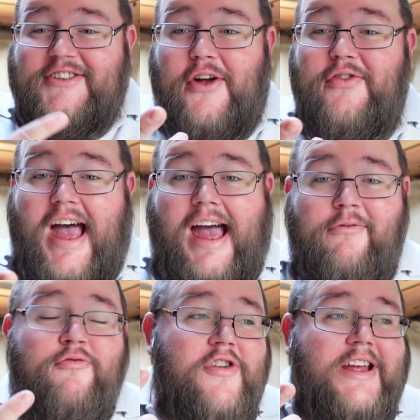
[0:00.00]
so that
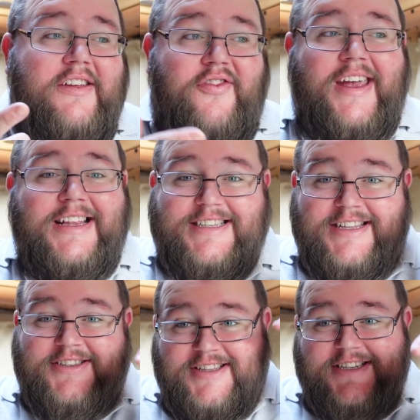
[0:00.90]
really feeds
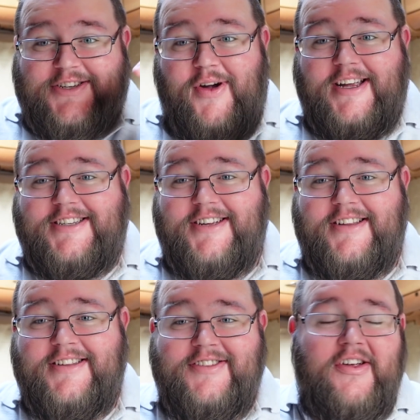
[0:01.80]
into this
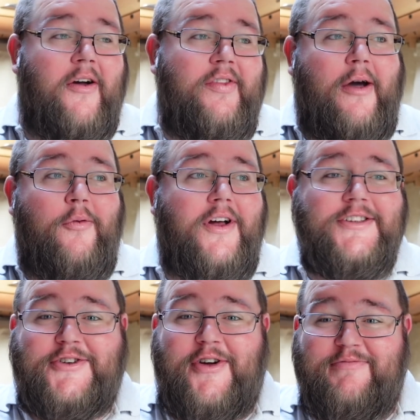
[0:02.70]
question. You know, that weren't
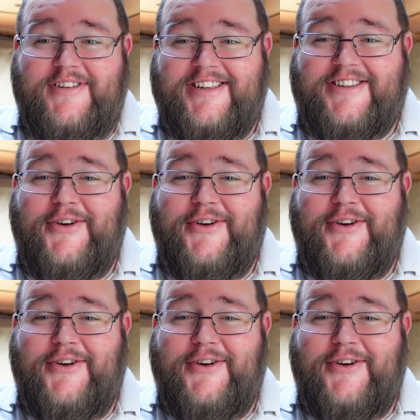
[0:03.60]
scripted at